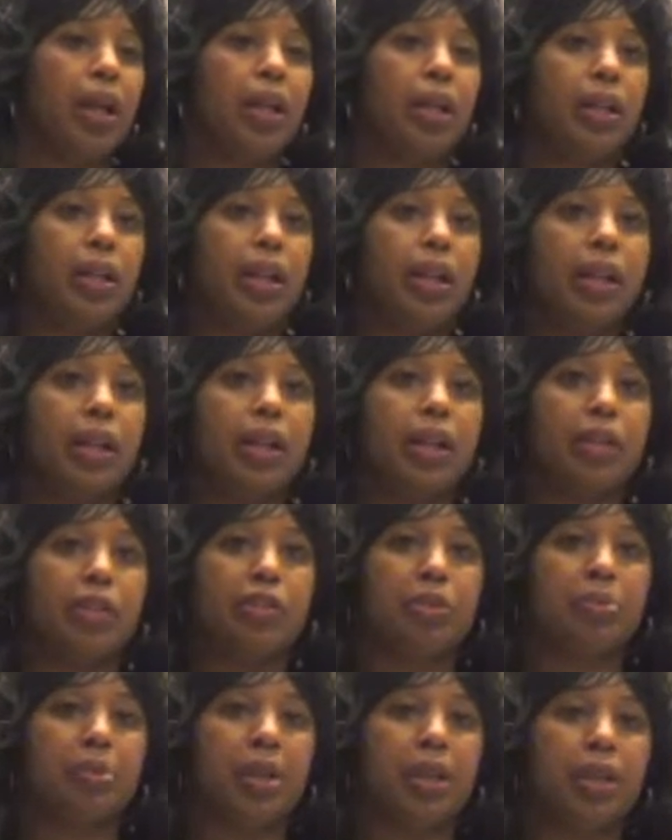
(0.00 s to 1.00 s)
And he
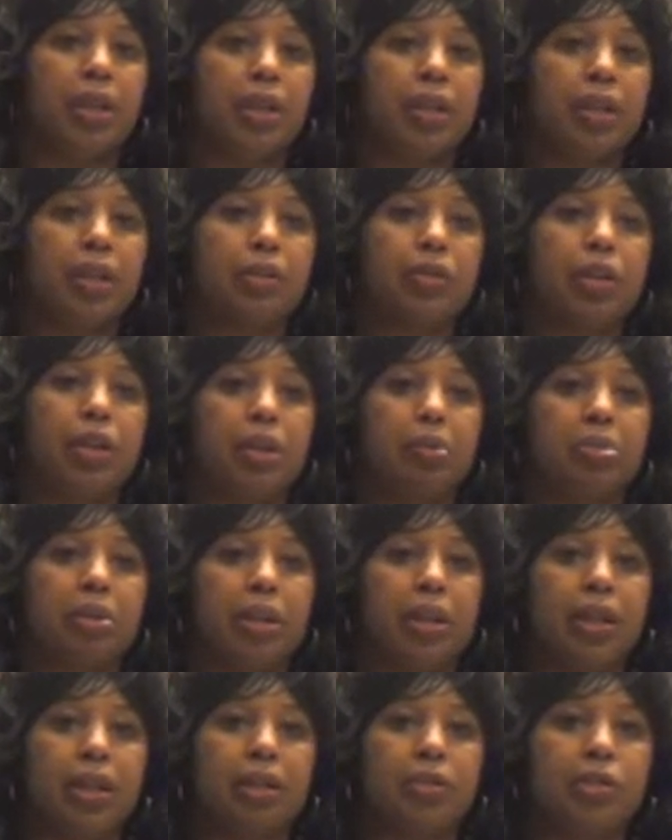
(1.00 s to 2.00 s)
has been
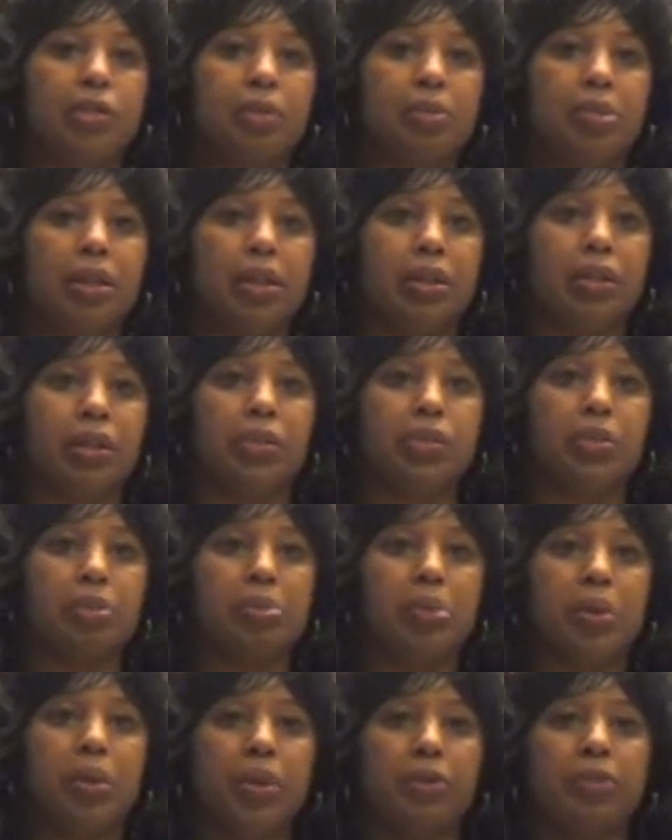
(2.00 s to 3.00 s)
incredibly instrumental and
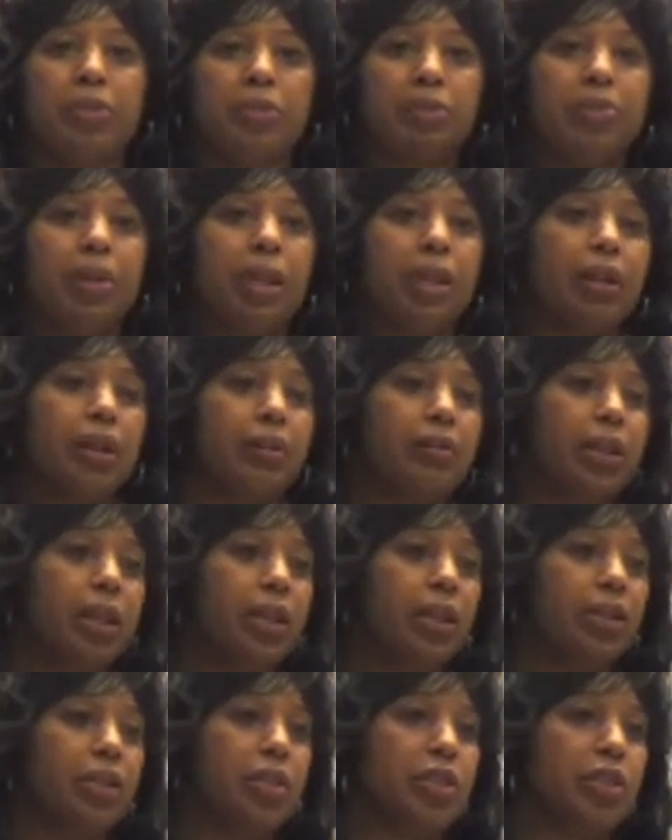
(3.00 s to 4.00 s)
supportive of me
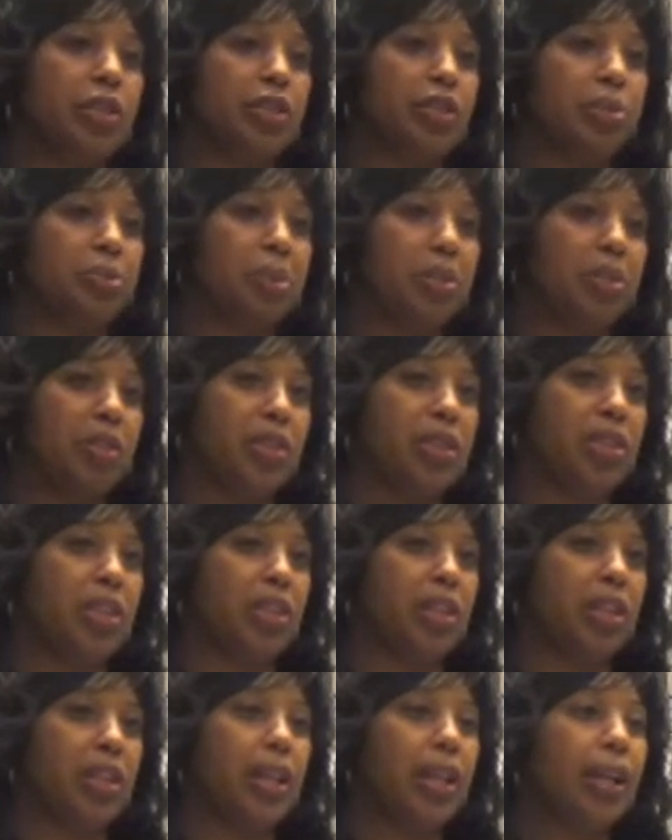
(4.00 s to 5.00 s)
coming into this
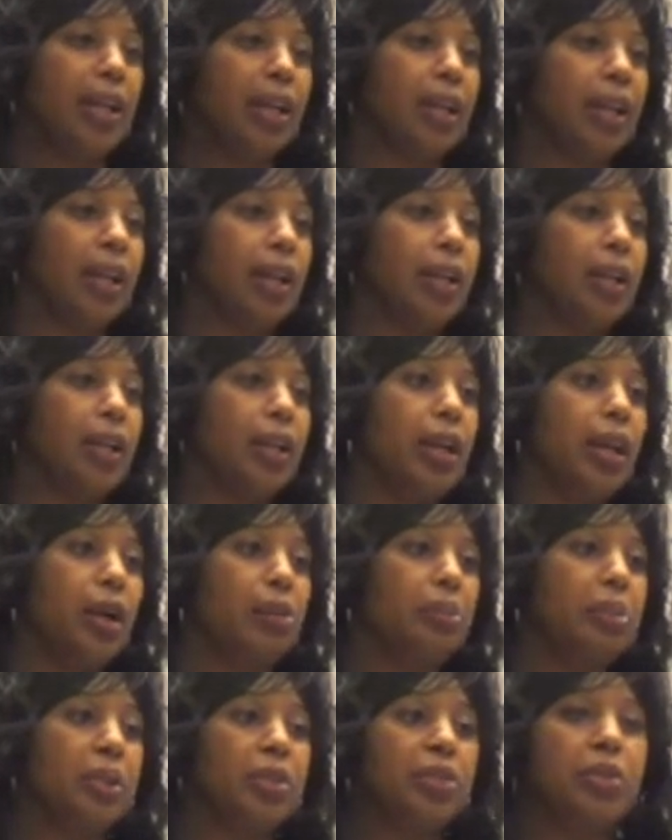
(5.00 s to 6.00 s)
position and
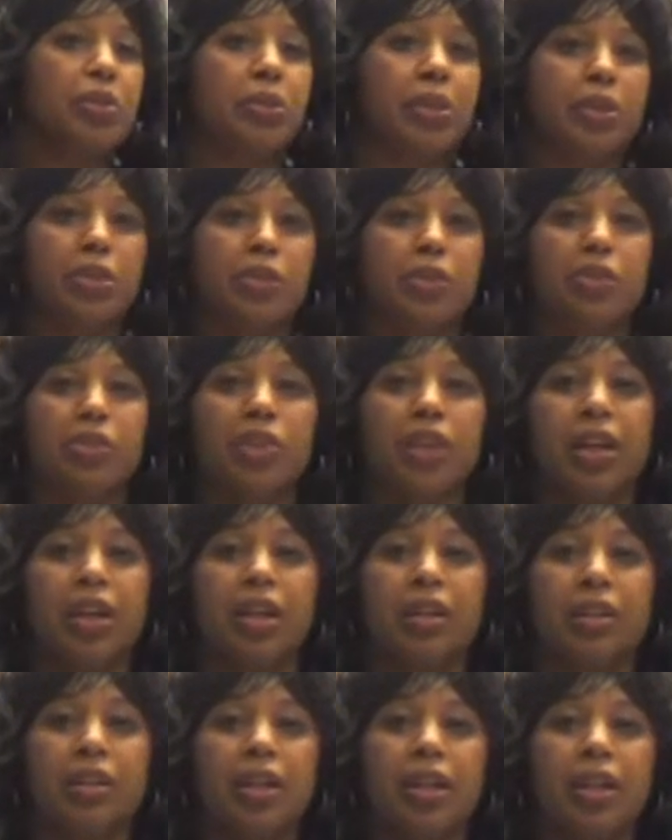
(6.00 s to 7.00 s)
helping to
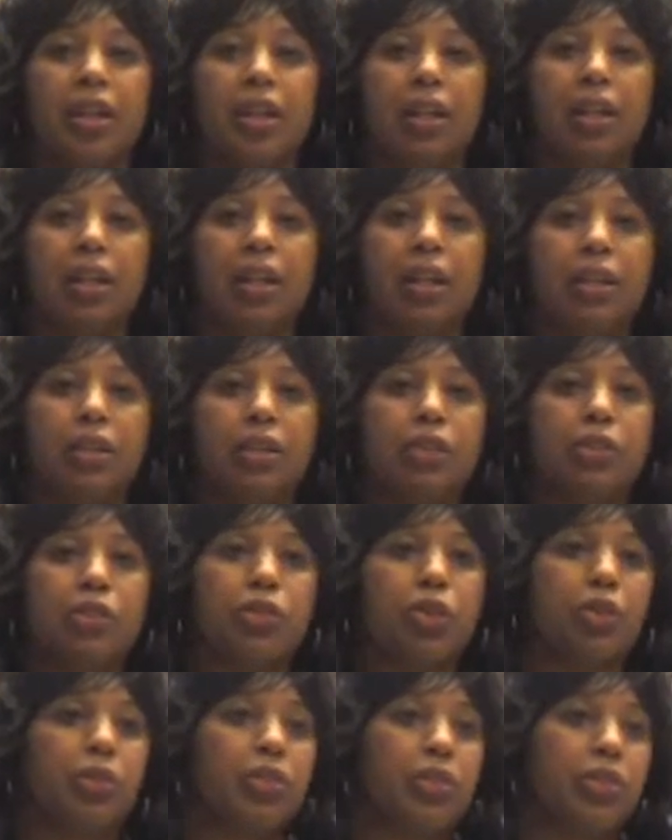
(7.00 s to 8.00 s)
understand the
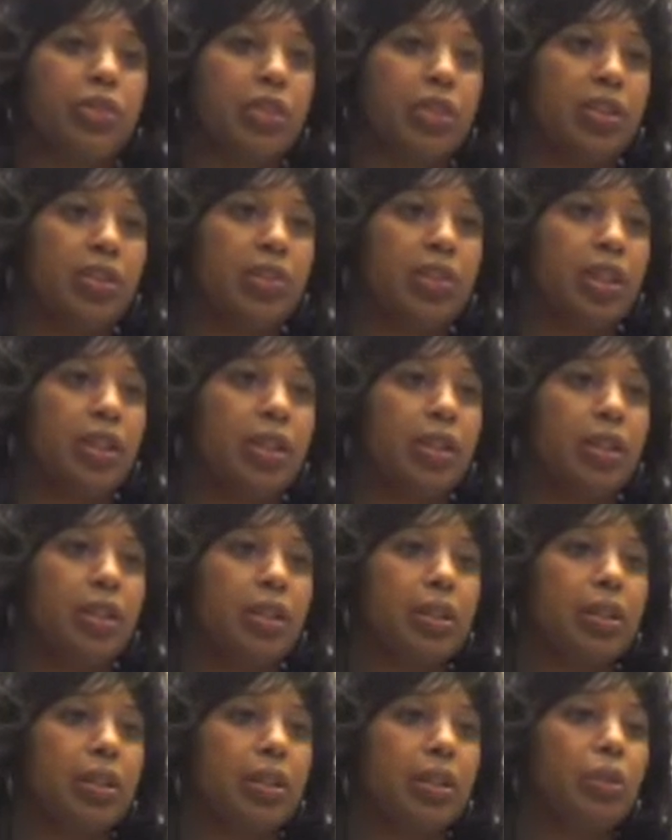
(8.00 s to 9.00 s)
services
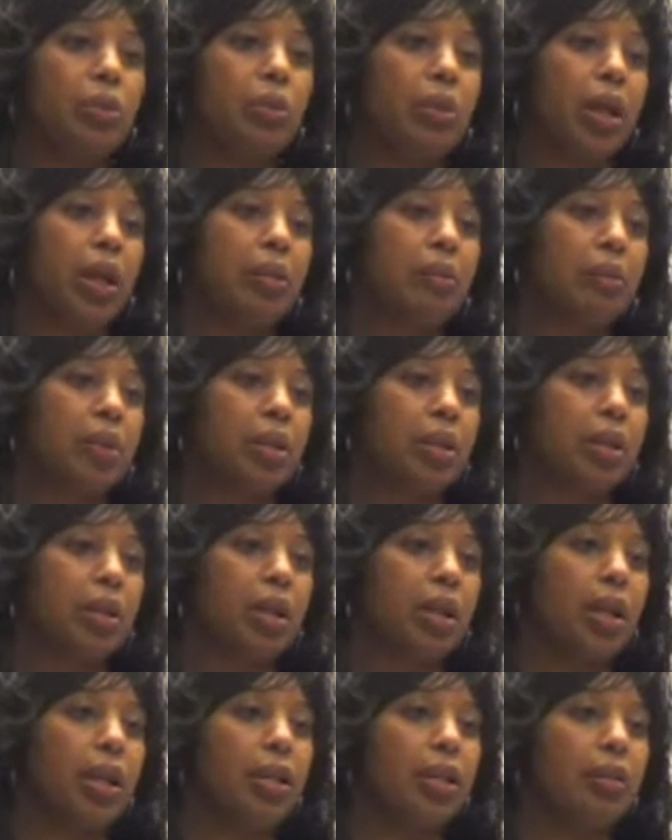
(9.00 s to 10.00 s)
and the great work
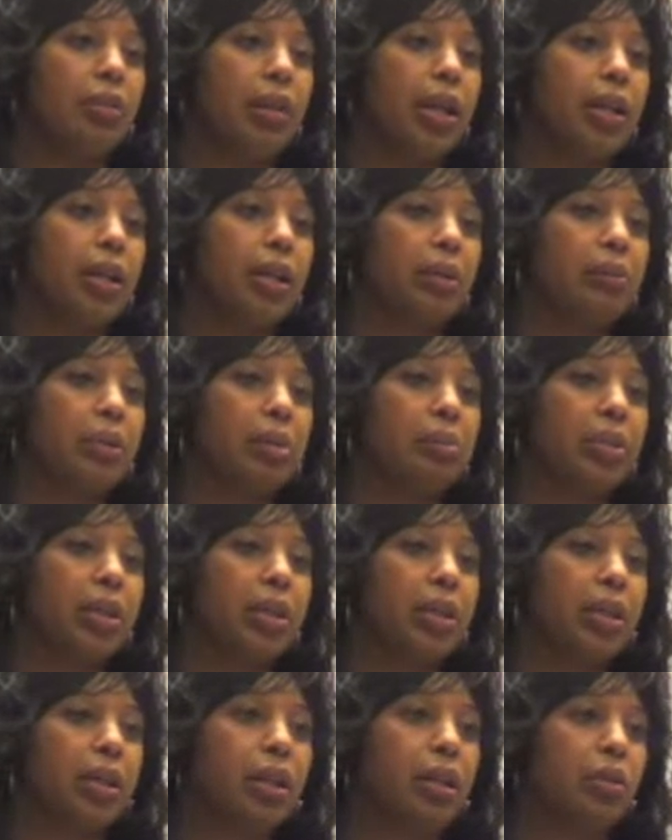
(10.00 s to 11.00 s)
and the great
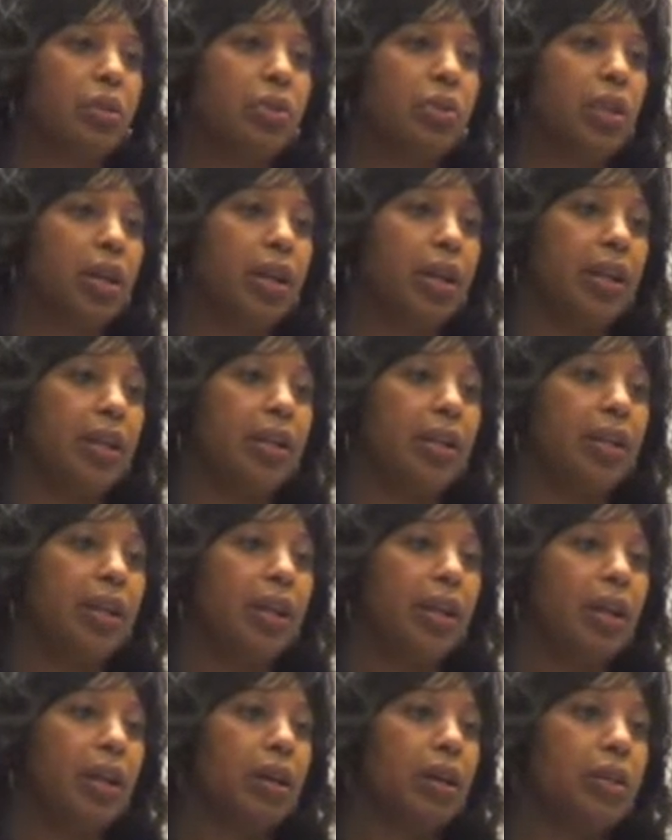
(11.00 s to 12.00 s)
commitment that goes on
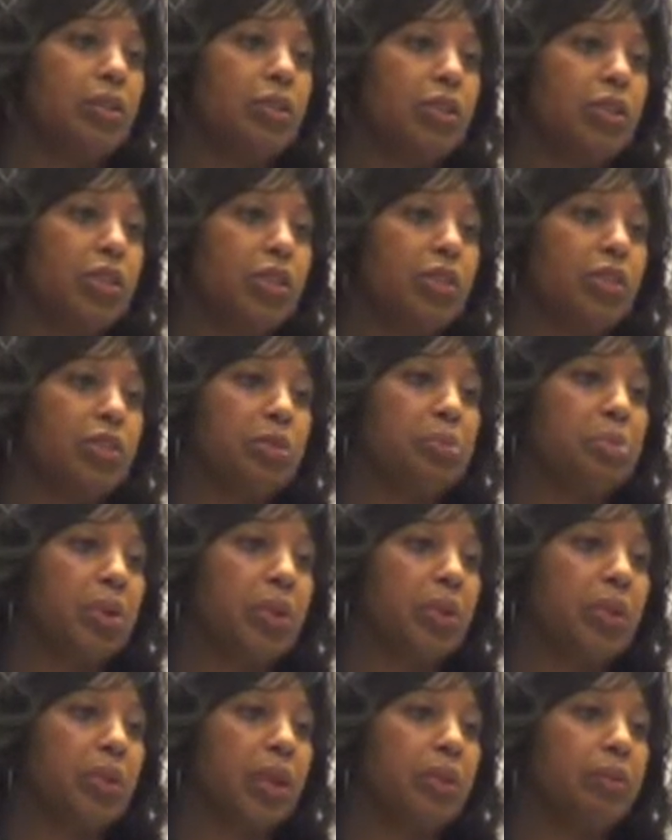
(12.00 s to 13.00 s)
under this
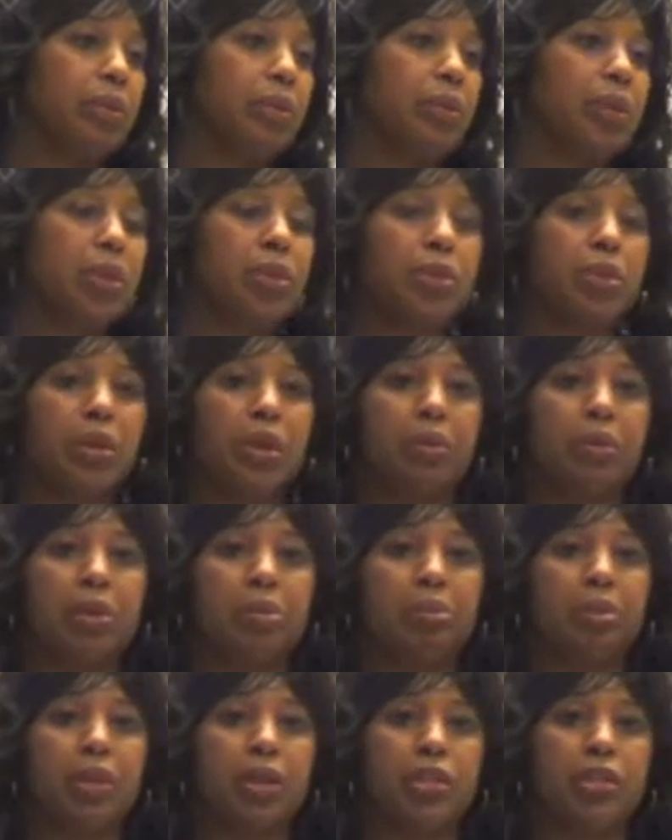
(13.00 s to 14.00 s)
program, the
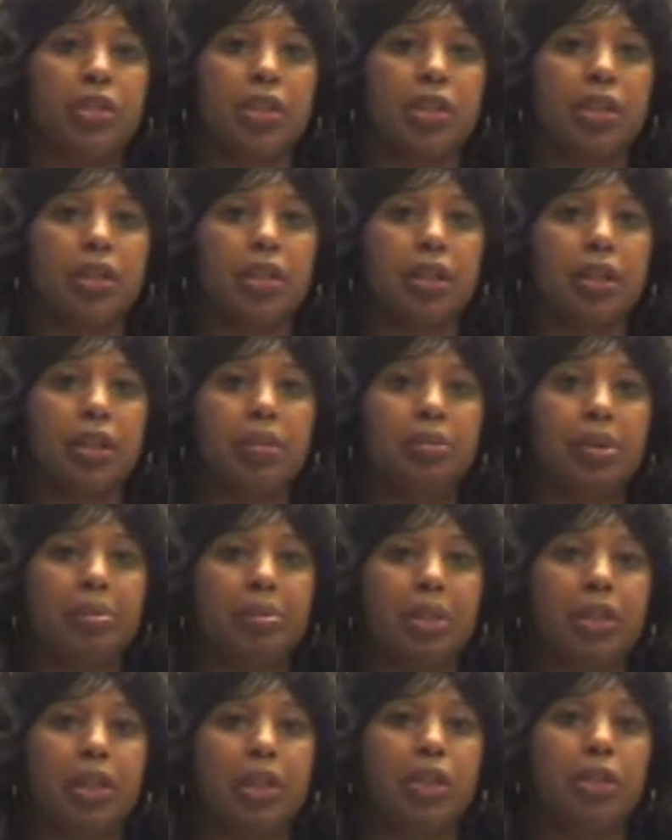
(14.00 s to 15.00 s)
121 Project, and the
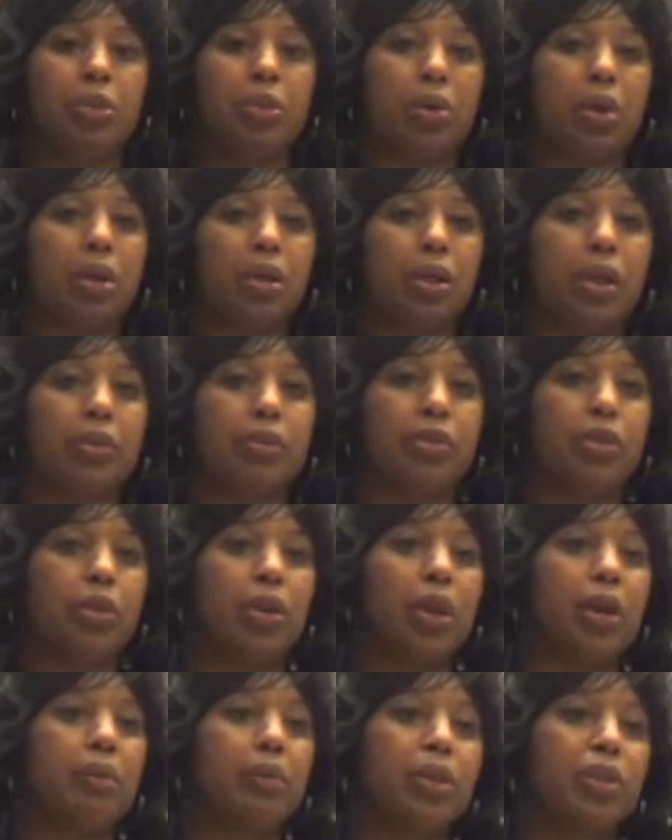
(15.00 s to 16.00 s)
commitment that you all have.
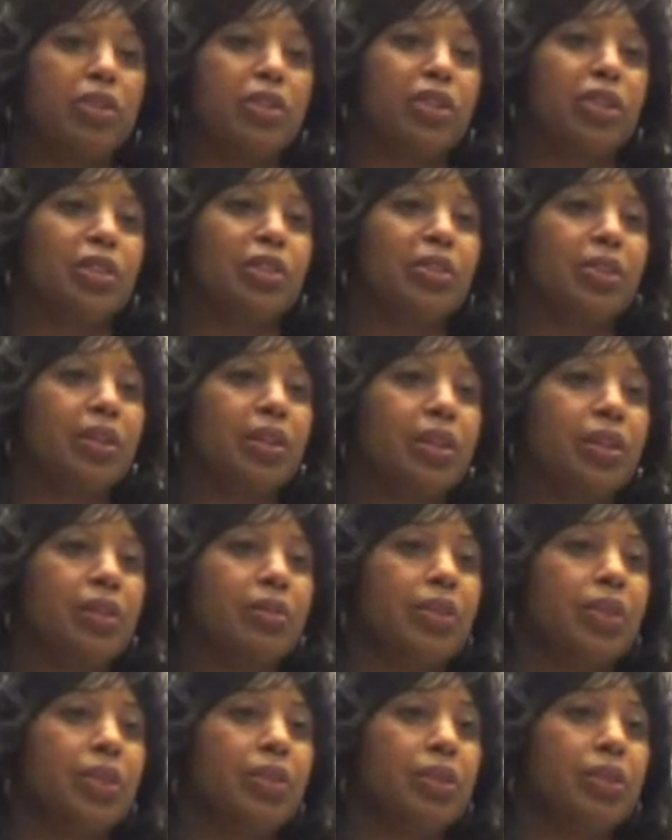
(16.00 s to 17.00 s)
So I want to salute all
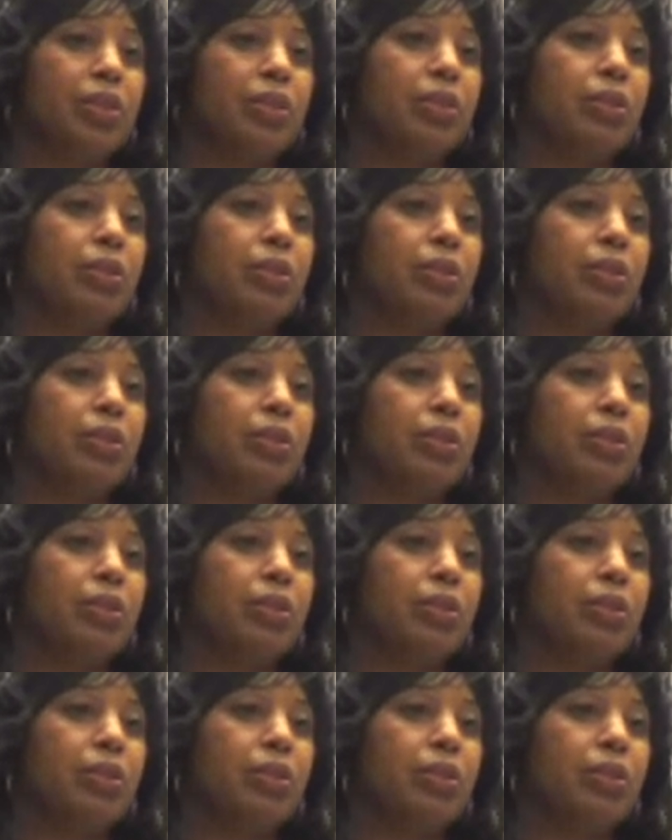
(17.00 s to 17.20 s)
of you.